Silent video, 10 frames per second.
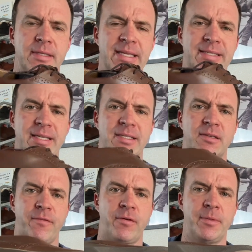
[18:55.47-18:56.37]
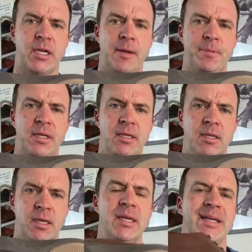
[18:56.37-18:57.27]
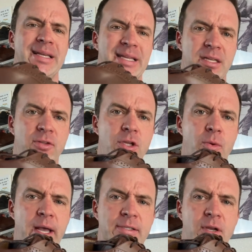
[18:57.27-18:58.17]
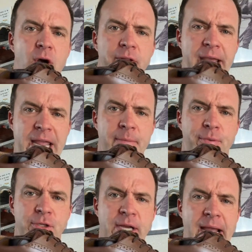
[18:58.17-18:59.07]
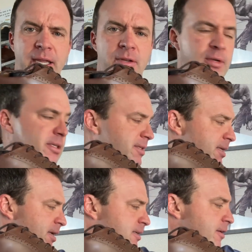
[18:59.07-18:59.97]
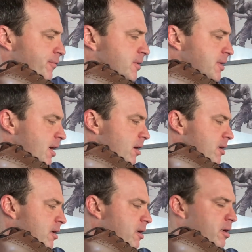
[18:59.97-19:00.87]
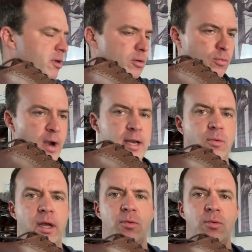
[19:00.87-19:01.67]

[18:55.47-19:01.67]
This is from a company in the US called Amberjack, and you can see a difference here right away.